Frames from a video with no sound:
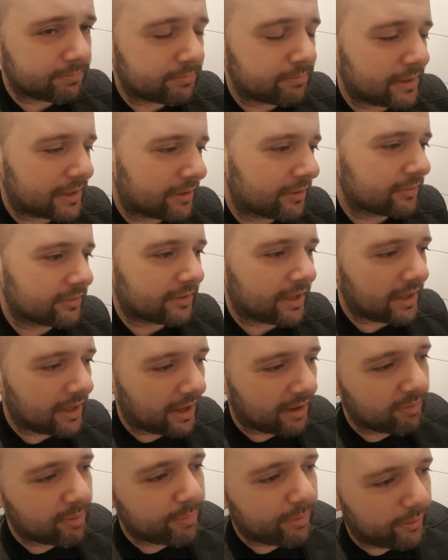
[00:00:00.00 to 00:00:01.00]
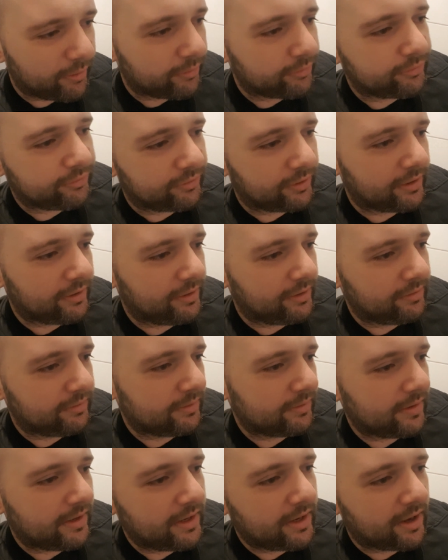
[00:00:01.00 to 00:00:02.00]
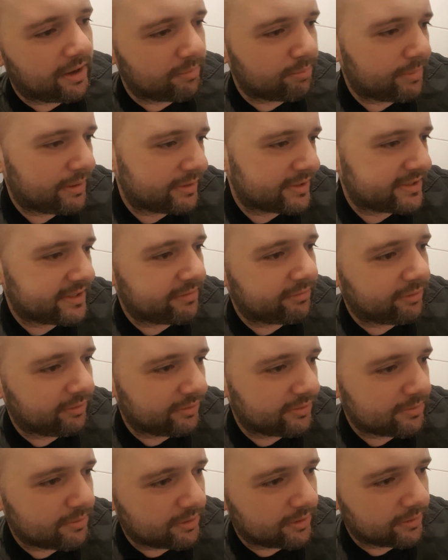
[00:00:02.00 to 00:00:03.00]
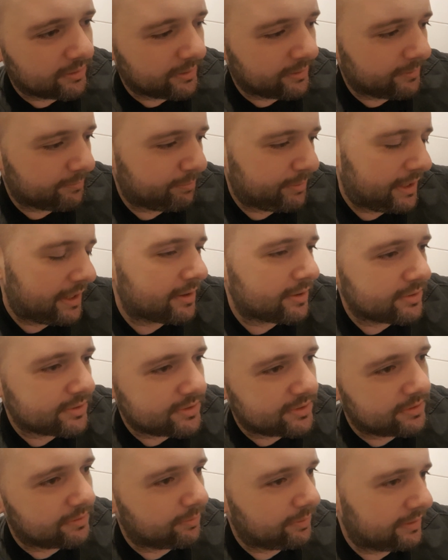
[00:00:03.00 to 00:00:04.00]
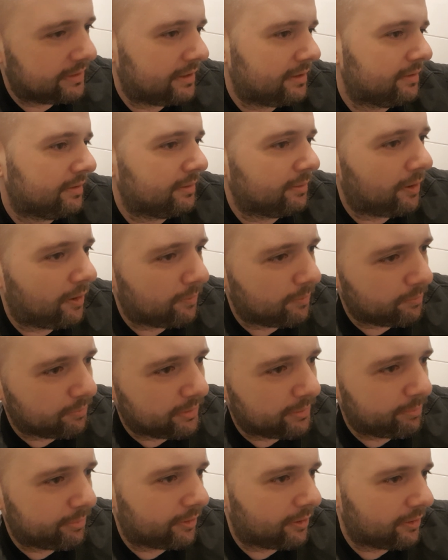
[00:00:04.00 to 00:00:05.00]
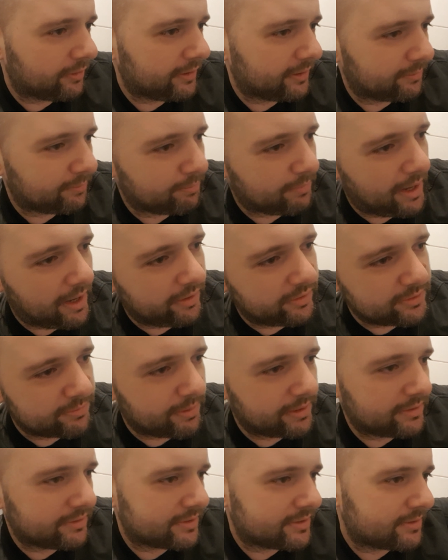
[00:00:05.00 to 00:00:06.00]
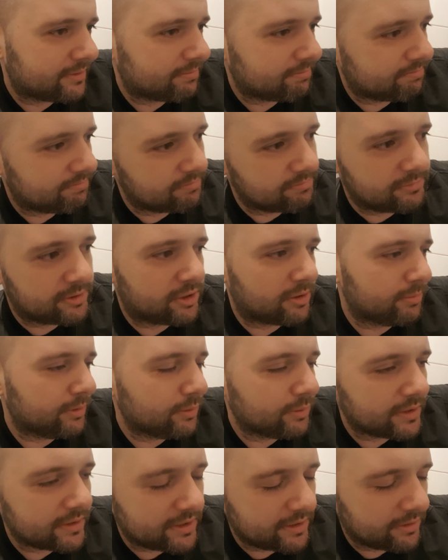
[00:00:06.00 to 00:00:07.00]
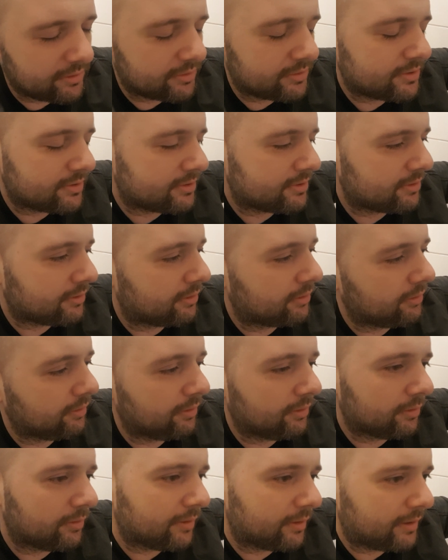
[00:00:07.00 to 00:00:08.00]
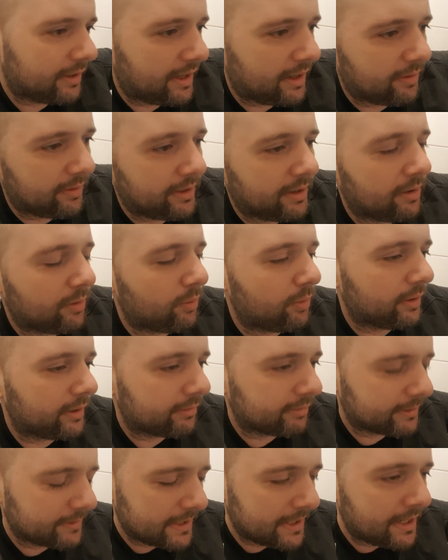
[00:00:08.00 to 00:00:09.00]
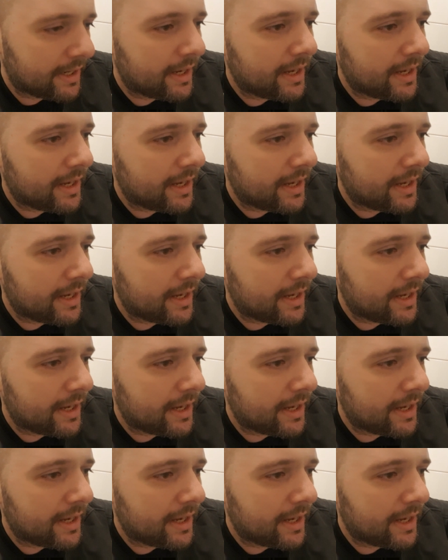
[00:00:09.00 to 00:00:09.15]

because they have a boss and they have several uh, peers within the product management community or circle or area or whatever,